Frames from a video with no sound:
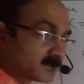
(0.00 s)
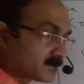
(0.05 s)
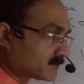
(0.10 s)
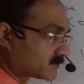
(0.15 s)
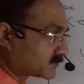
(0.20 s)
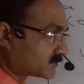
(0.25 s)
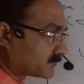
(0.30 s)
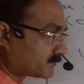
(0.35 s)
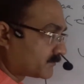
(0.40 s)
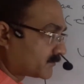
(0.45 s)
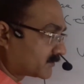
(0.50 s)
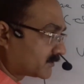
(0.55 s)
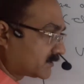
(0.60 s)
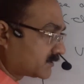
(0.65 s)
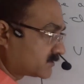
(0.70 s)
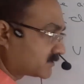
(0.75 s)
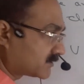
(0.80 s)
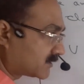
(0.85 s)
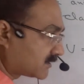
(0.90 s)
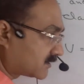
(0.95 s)
so
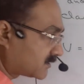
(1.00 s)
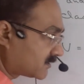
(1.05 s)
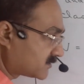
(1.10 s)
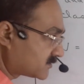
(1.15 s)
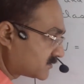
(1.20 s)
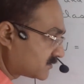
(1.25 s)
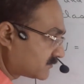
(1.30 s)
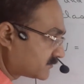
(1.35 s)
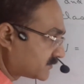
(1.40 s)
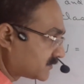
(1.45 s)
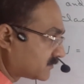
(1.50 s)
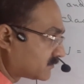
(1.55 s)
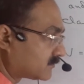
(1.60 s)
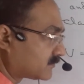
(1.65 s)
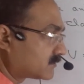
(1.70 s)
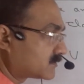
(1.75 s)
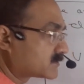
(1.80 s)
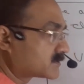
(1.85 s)
potential energy of the whole